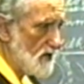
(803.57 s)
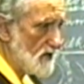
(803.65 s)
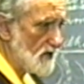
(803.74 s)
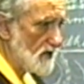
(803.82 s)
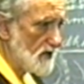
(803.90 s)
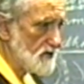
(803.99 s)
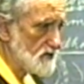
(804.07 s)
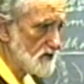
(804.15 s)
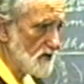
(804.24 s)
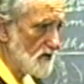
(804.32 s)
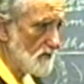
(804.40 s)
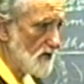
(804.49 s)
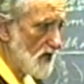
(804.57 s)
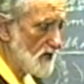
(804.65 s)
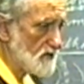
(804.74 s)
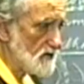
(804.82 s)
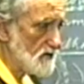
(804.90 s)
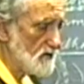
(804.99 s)
condensed and
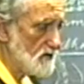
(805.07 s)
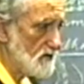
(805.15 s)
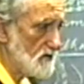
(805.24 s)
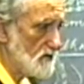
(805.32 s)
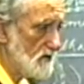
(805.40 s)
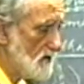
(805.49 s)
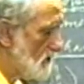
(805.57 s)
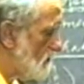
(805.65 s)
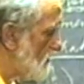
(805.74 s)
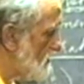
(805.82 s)
compacted, well,